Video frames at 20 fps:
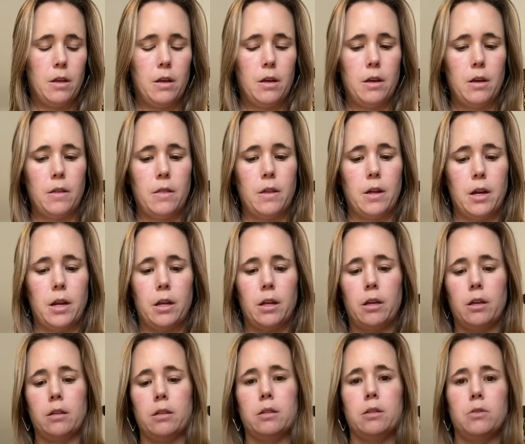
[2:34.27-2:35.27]
And then I
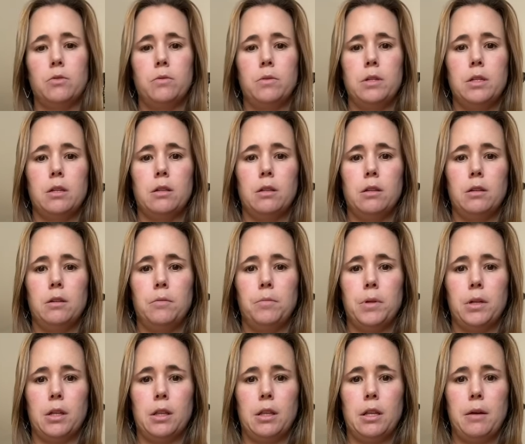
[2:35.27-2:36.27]
can squeeze a little bit
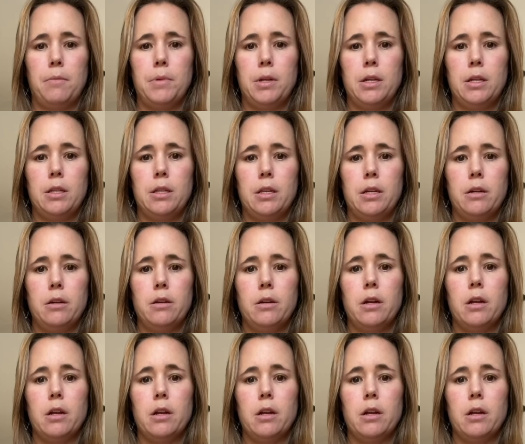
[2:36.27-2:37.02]
of lemon in there.